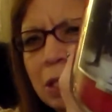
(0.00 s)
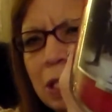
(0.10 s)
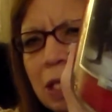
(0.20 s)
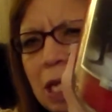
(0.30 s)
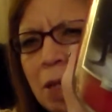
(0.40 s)

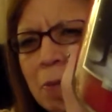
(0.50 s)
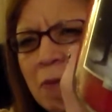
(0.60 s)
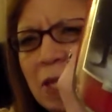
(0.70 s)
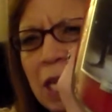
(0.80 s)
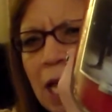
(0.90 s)
the name
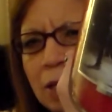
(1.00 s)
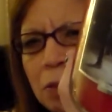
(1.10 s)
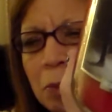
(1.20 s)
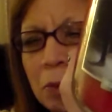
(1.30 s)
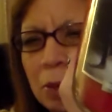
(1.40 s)
of the
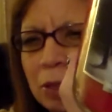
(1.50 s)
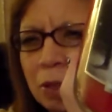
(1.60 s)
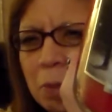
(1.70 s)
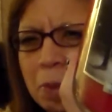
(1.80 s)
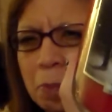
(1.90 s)
candle were a
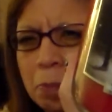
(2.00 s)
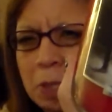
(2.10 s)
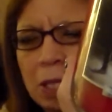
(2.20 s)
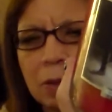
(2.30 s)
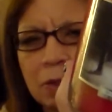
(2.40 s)
little bit
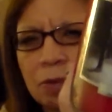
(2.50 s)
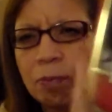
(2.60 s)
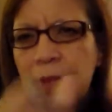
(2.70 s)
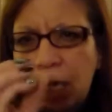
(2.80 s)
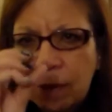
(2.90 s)
bigger. It's
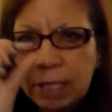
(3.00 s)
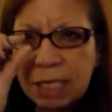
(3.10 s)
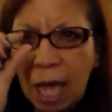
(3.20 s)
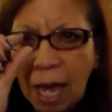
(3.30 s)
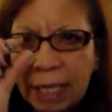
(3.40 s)
very
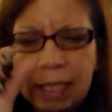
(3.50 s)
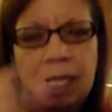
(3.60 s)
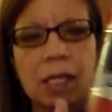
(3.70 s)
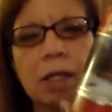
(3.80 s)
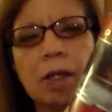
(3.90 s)

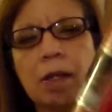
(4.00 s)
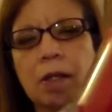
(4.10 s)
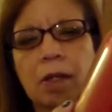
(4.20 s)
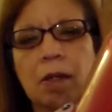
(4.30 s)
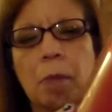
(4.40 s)
tiny,
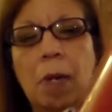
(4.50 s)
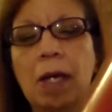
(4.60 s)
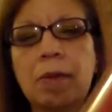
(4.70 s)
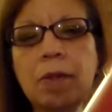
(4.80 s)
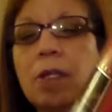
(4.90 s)

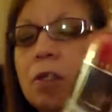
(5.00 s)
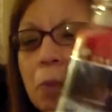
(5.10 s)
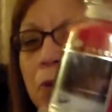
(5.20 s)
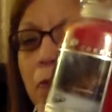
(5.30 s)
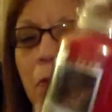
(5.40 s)
but it's a
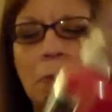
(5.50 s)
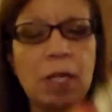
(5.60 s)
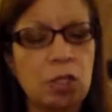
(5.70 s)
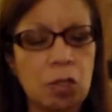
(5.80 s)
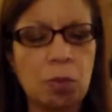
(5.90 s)
beautiful
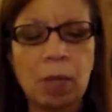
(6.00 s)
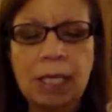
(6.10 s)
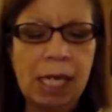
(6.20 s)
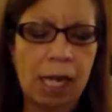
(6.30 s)
picture. Red